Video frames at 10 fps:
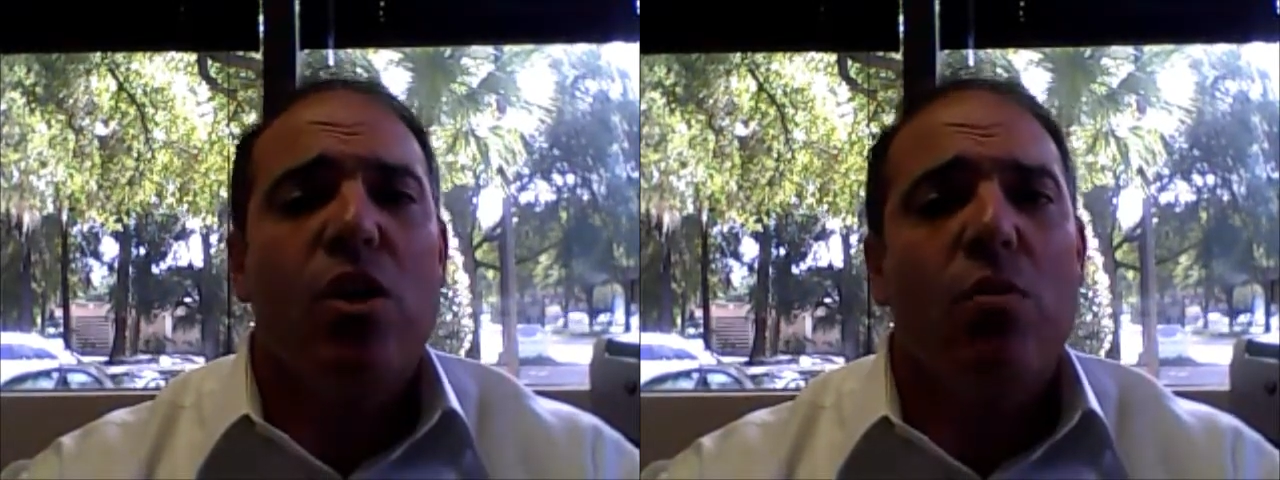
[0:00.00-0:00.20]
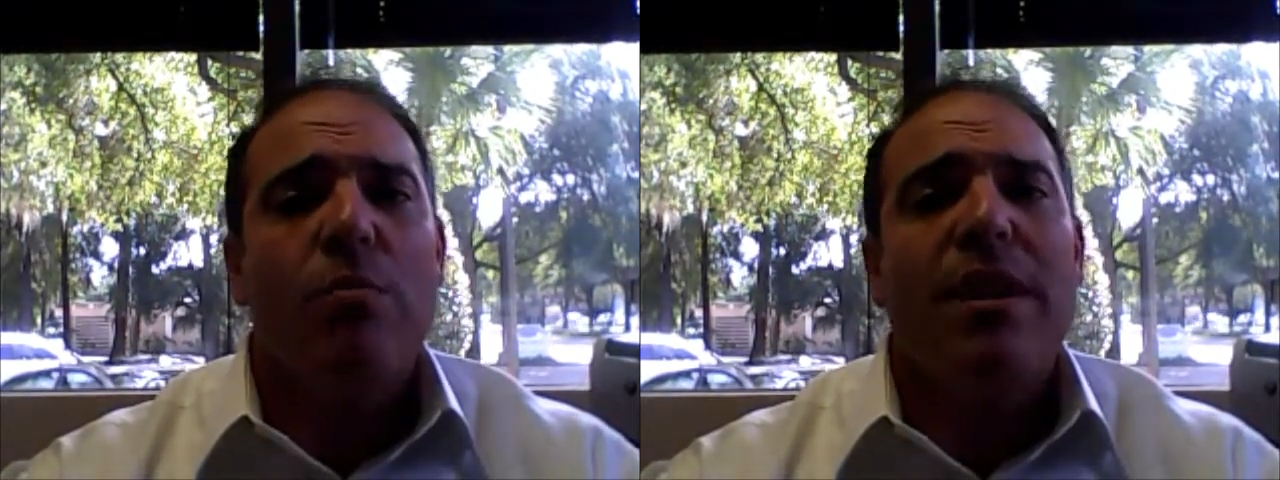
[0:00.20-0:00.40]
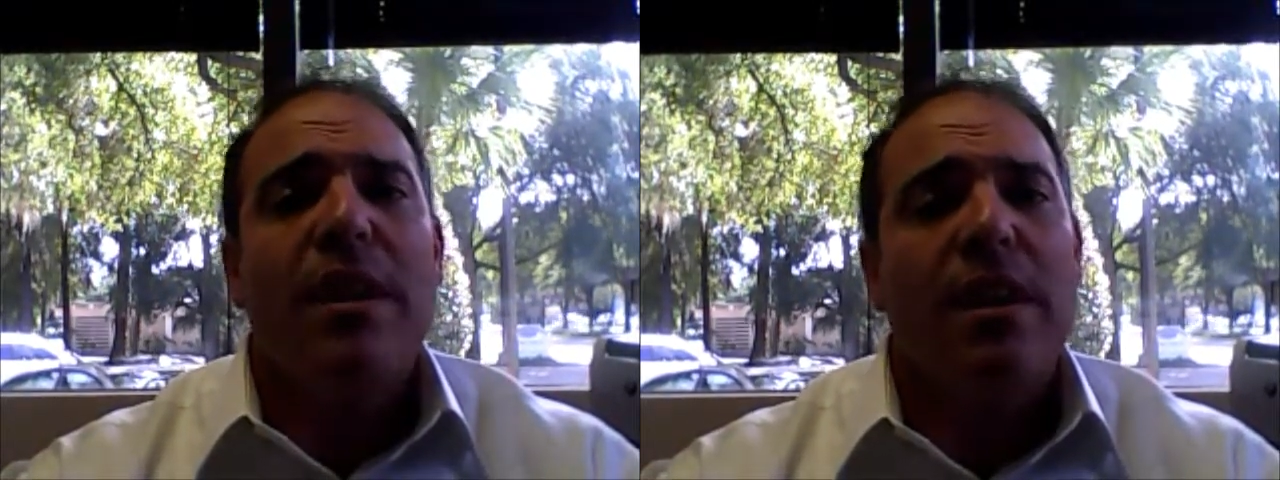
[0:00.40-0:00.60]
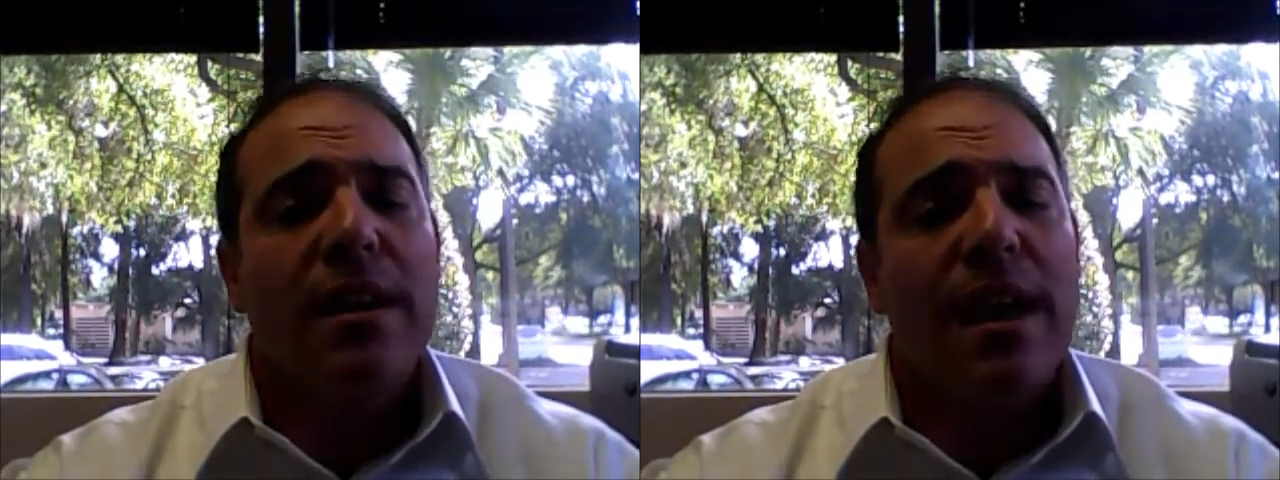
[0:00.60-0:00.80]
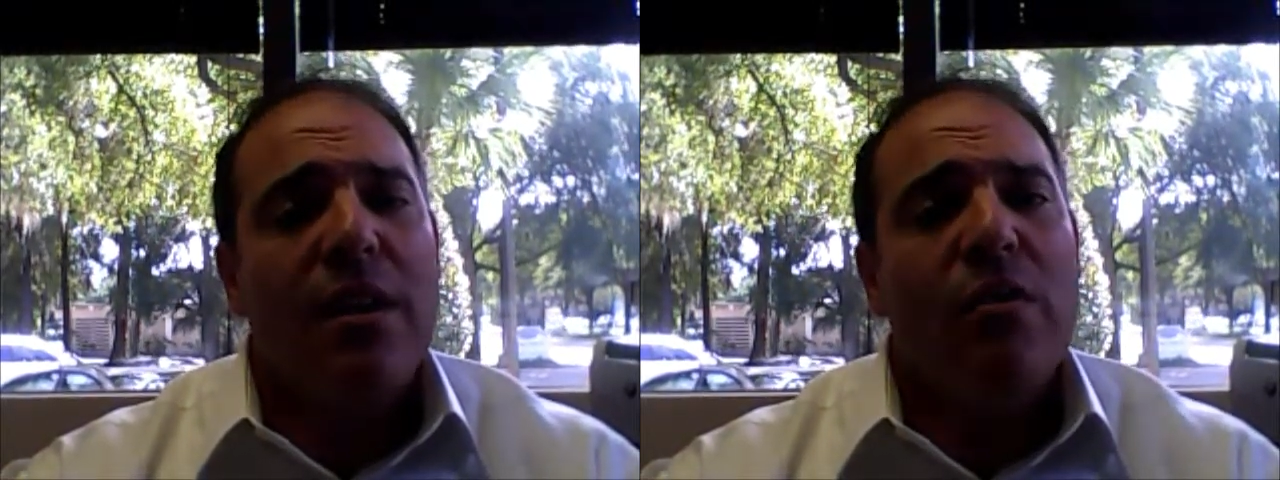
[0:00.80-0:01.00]
you will be
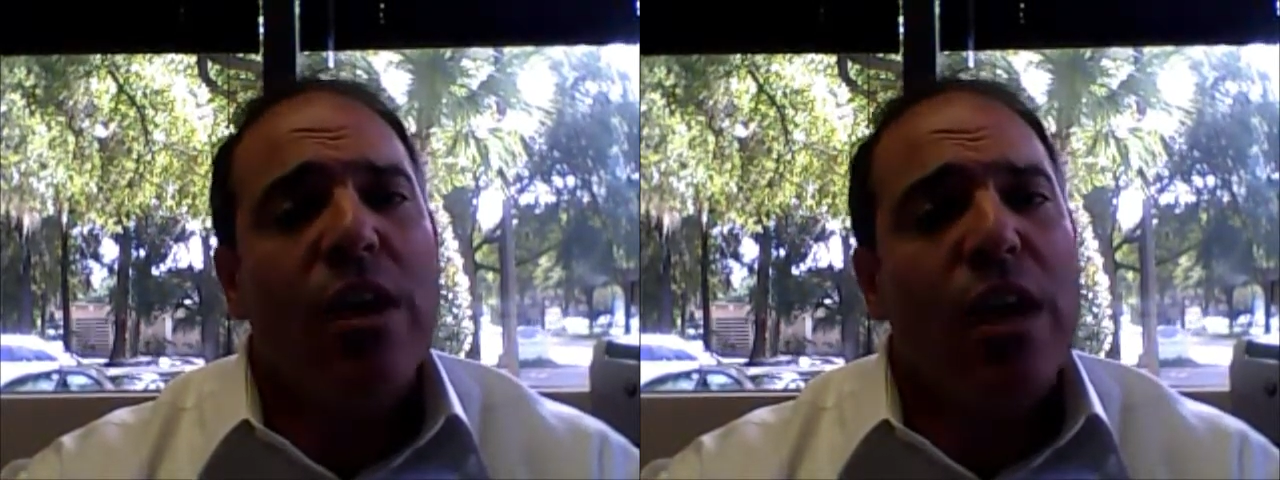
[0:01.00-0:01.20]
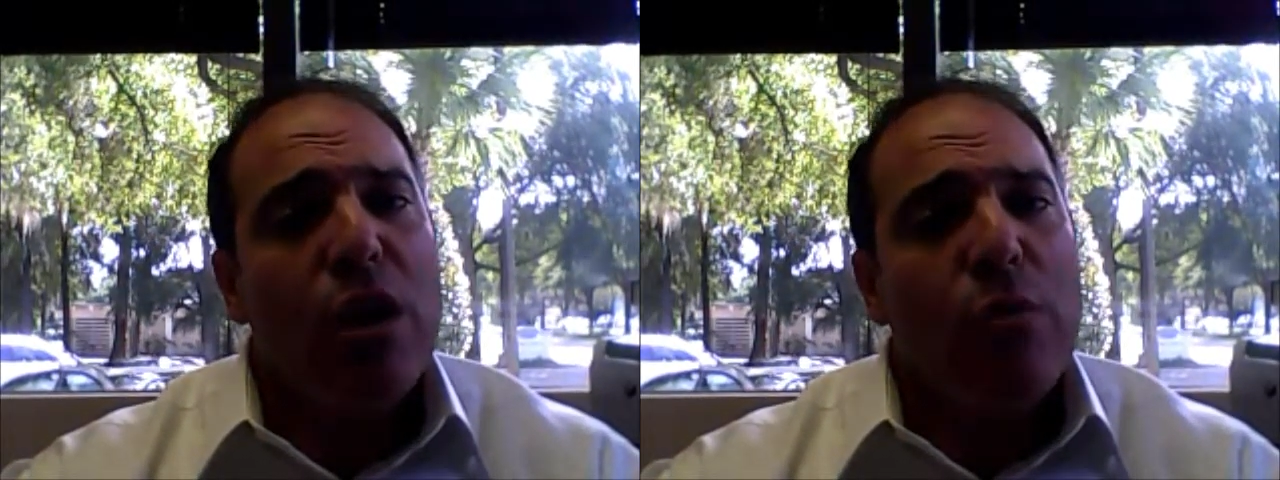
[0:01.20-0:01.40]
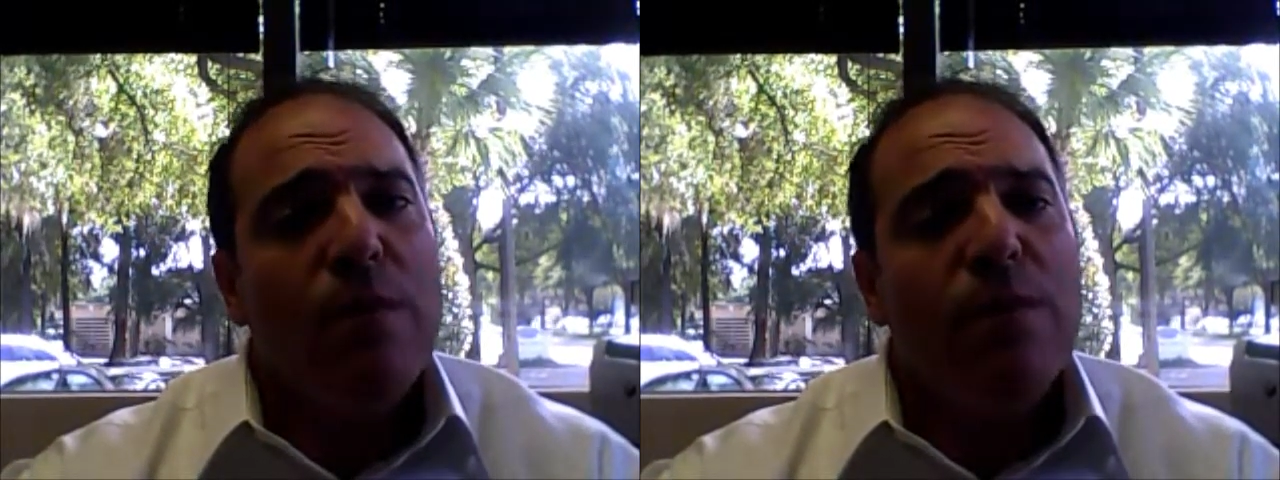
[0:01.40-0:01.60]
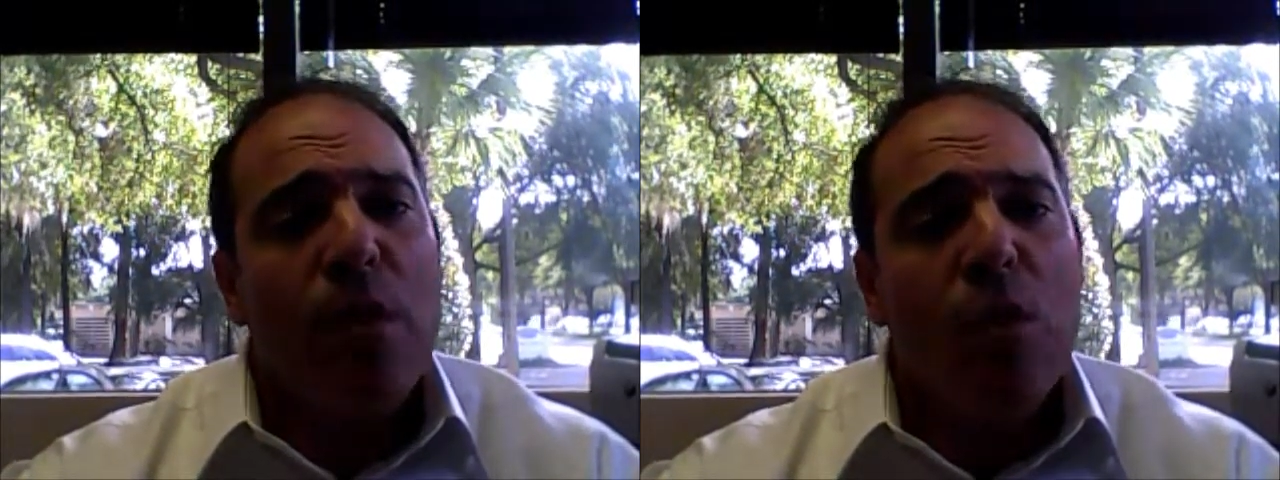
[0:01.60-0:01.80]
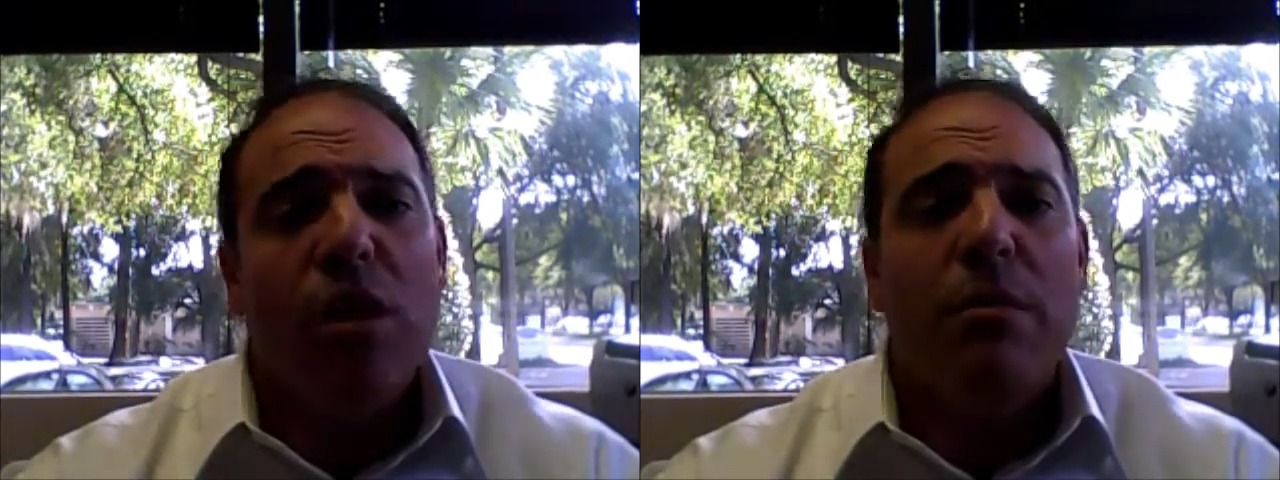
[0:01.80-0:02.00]
now
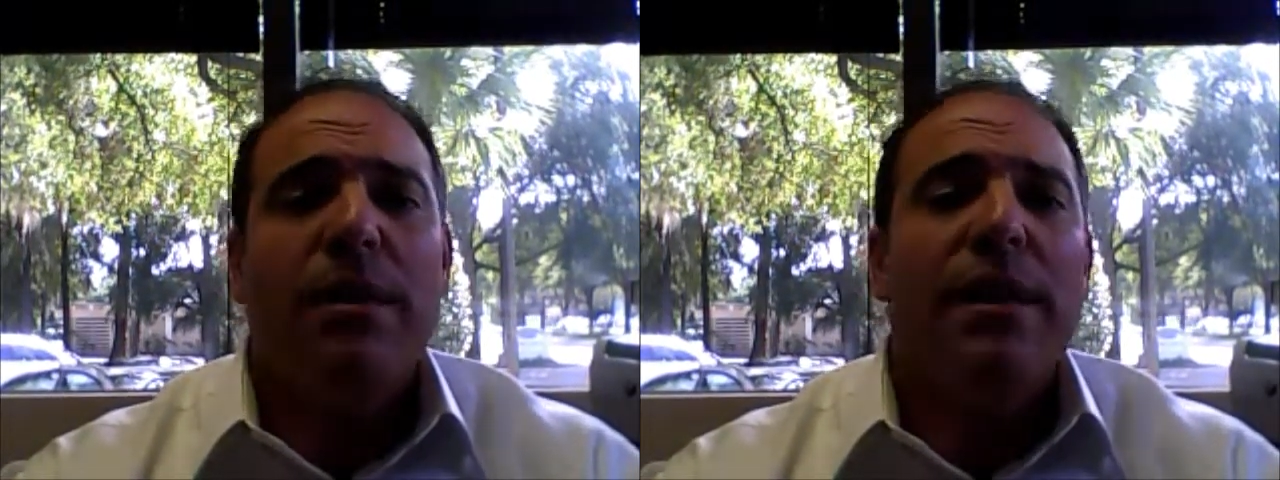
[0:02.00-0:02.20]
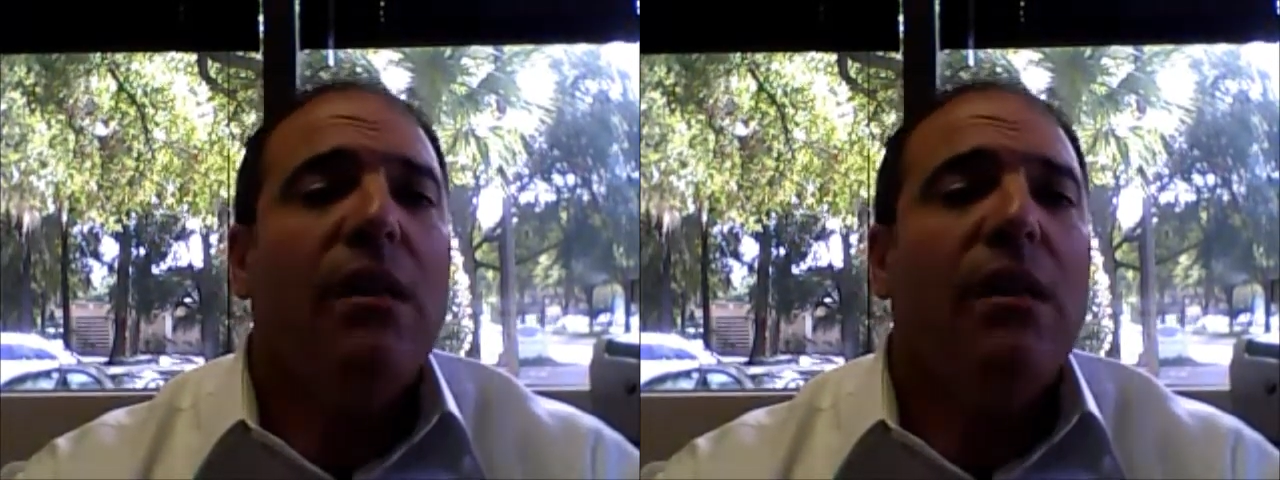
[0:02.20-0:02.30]
irrevocably